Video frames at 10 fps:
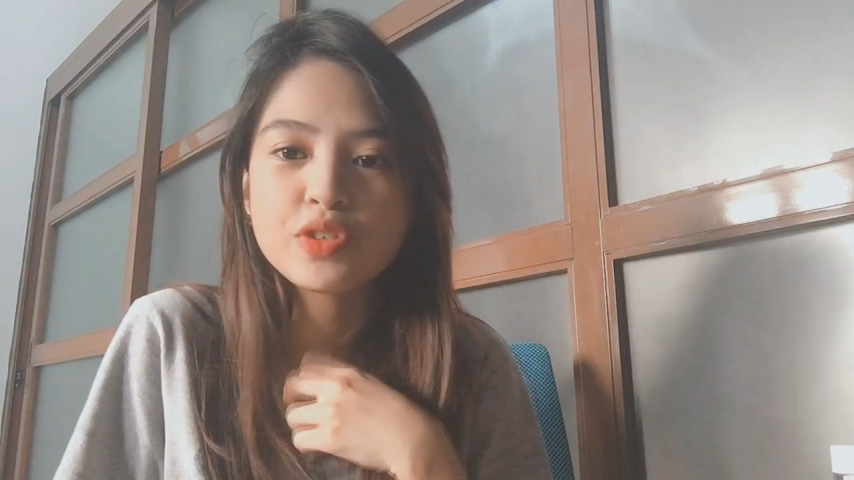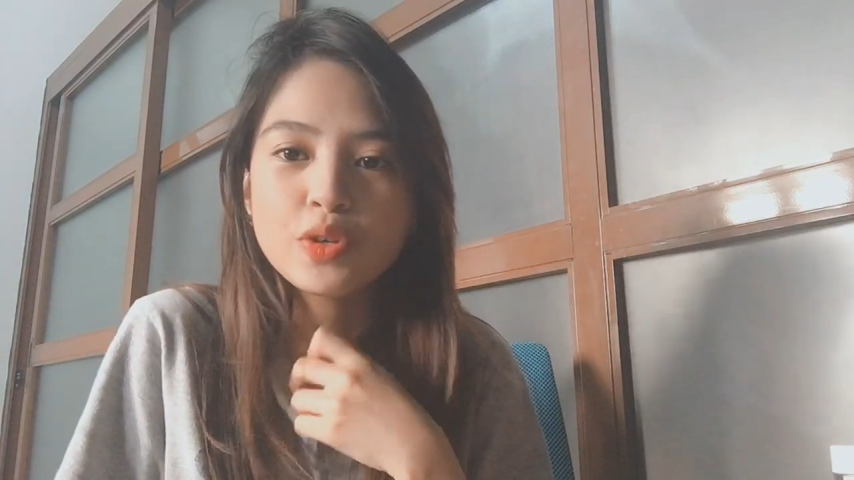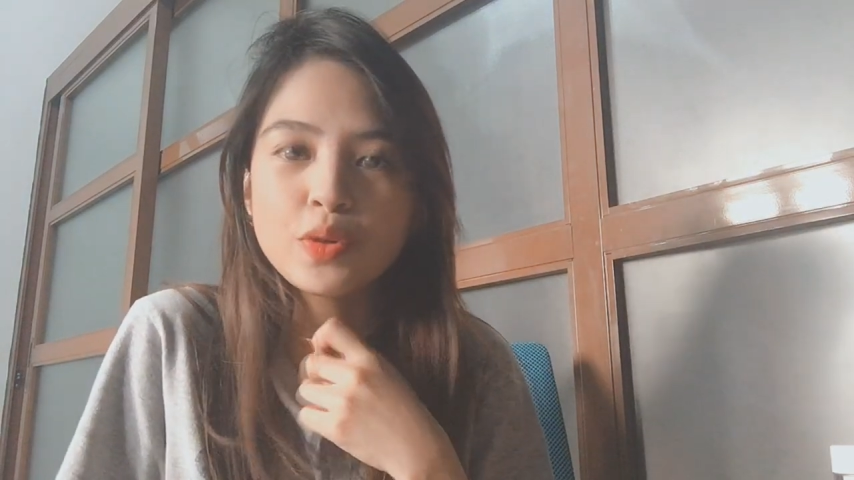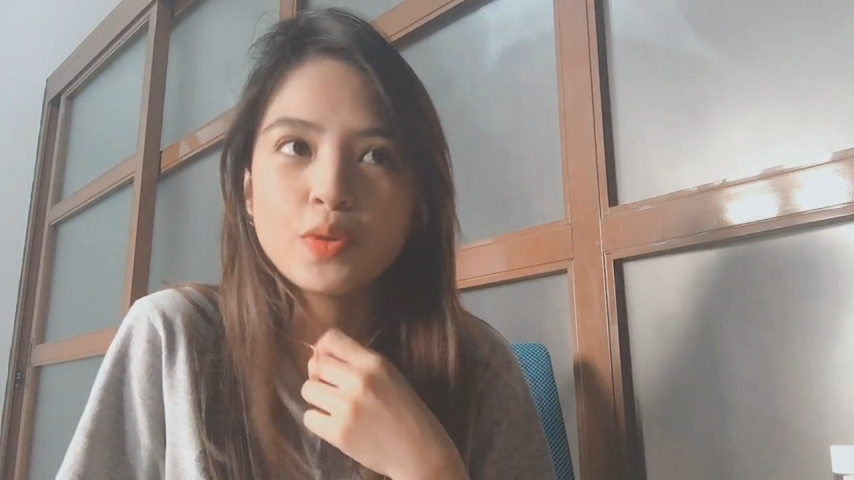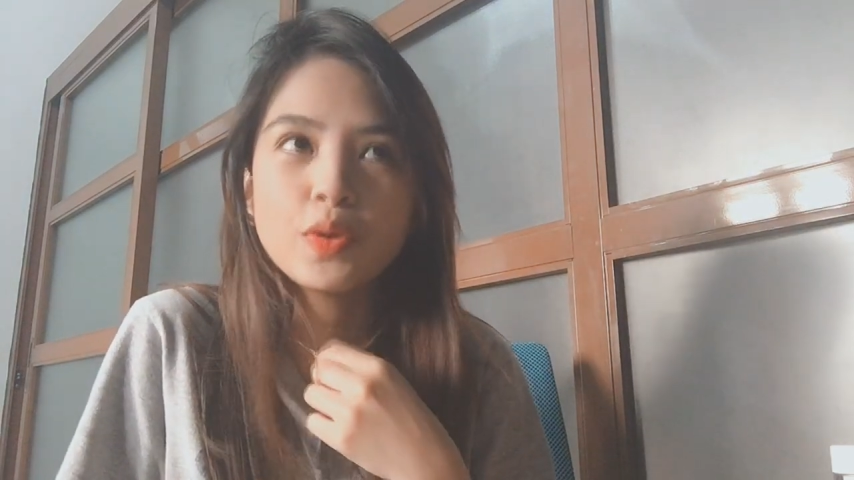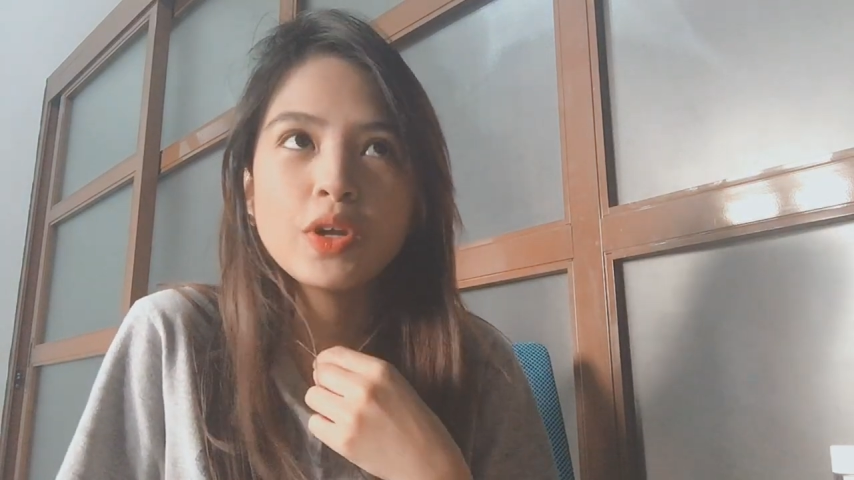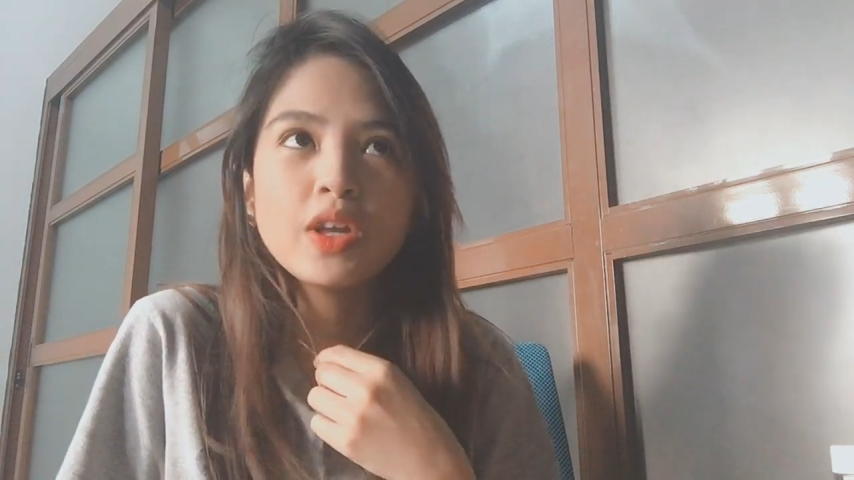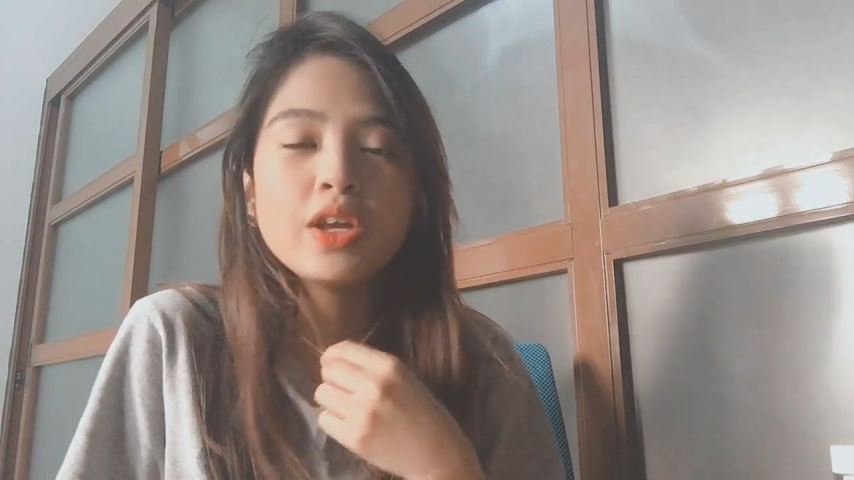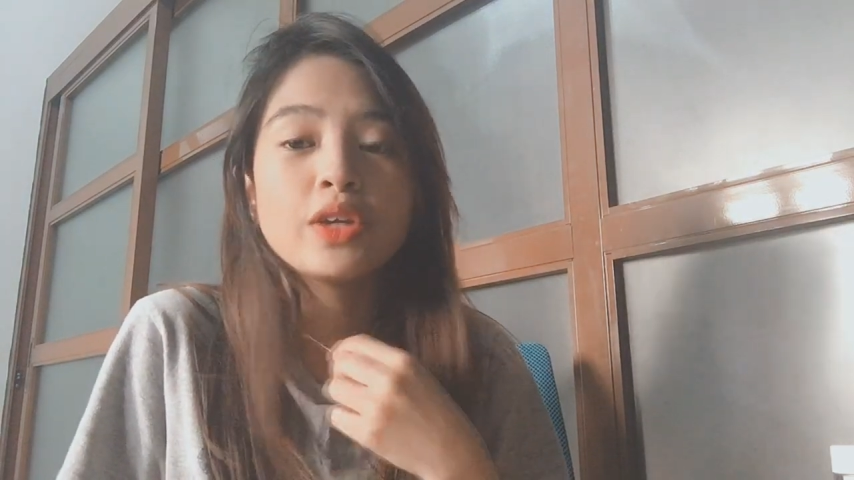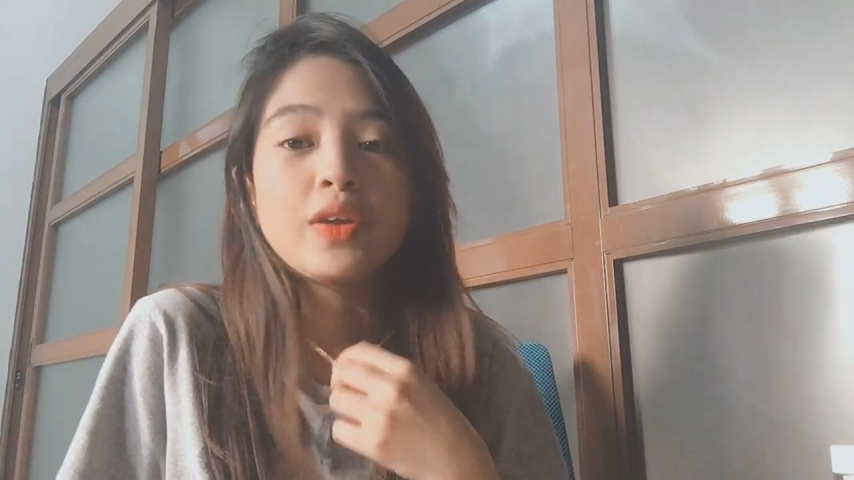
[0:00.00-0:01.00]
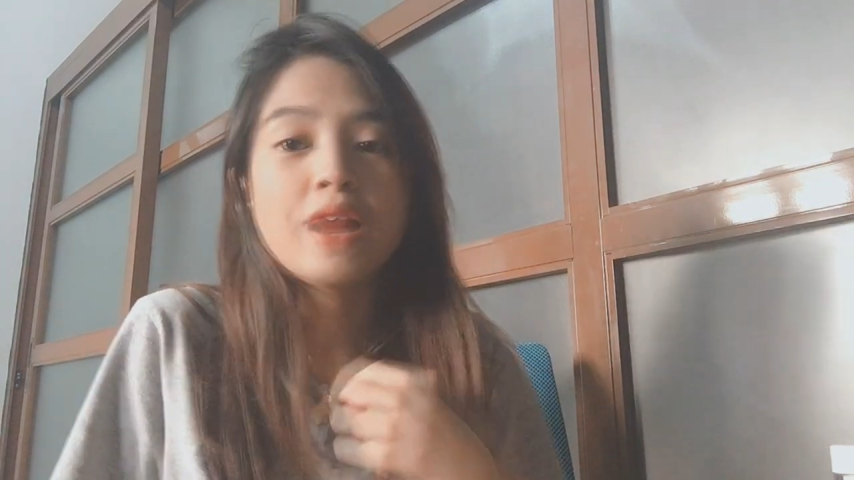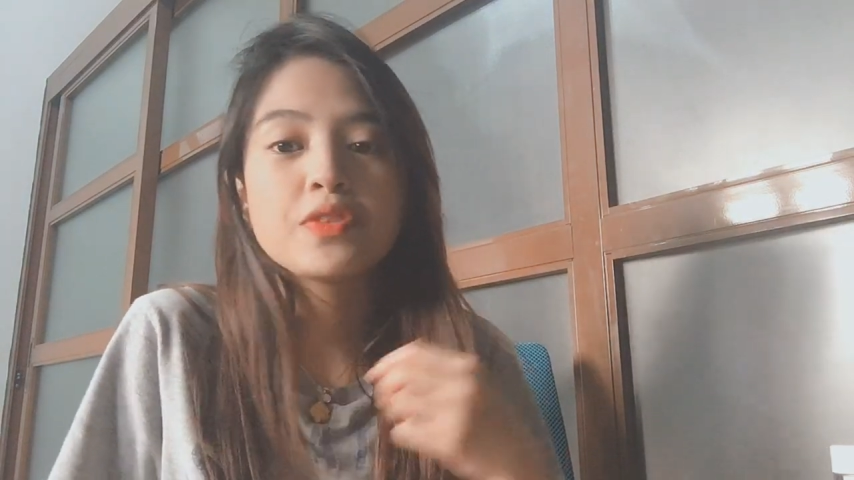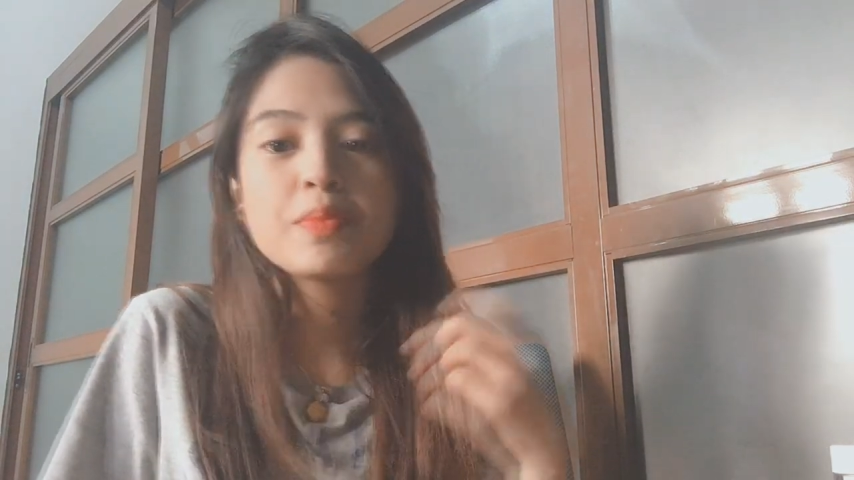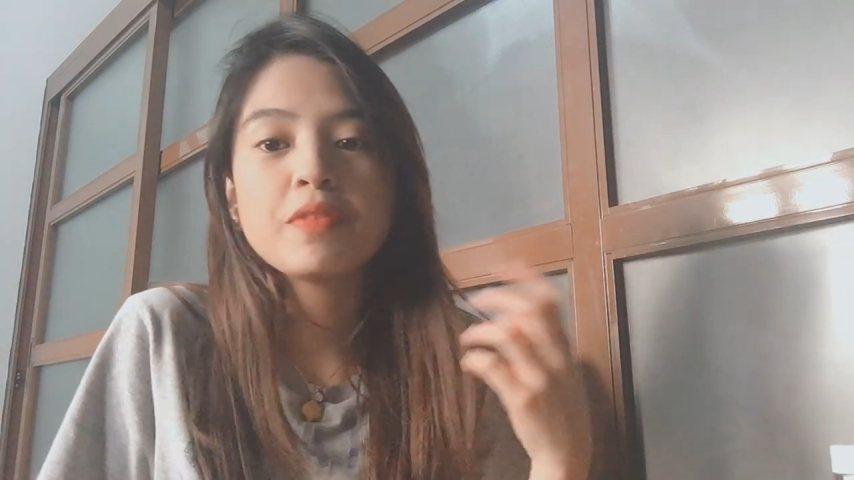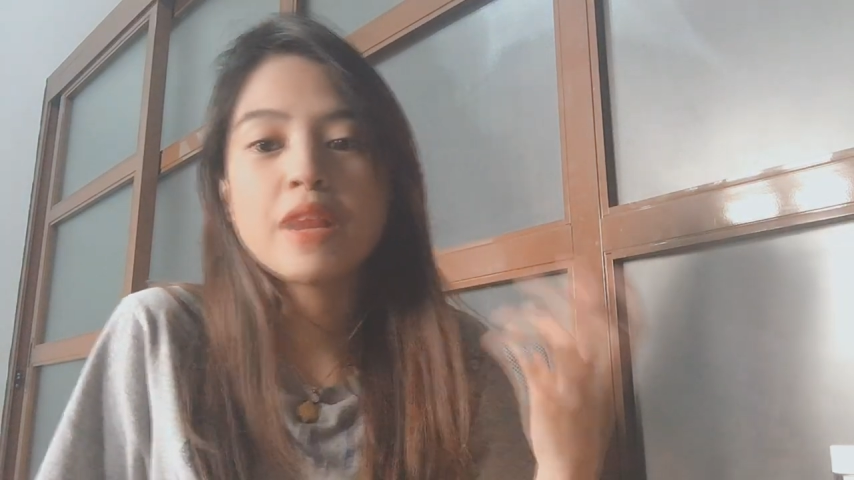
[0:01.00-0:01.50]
so you have to be